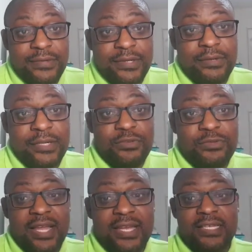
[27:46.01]
We need
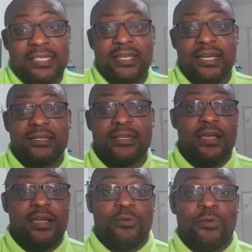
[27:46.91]
to understand
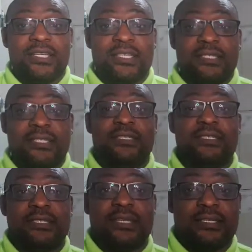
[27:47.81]
what it
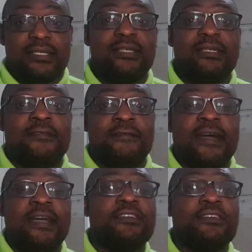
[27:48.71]
is that
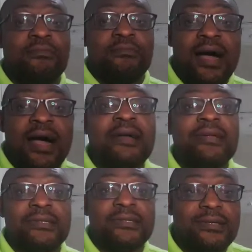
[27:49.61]
divine
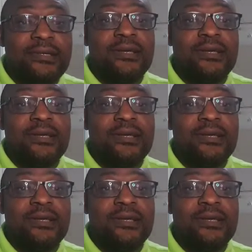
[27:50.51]
command